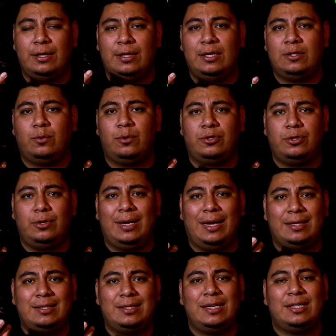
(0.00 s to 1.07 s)
this will shoot
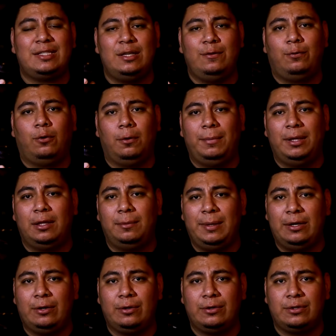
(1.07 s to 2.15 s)
at 64
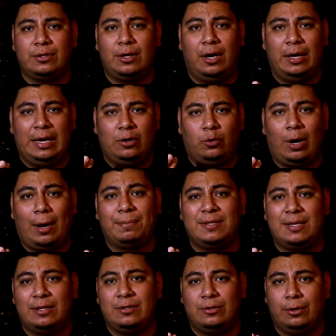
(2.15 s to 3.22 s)
millimeters on a crop
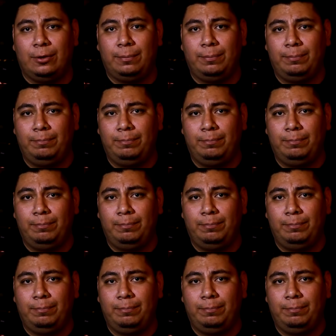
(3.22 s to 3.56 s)
sensor.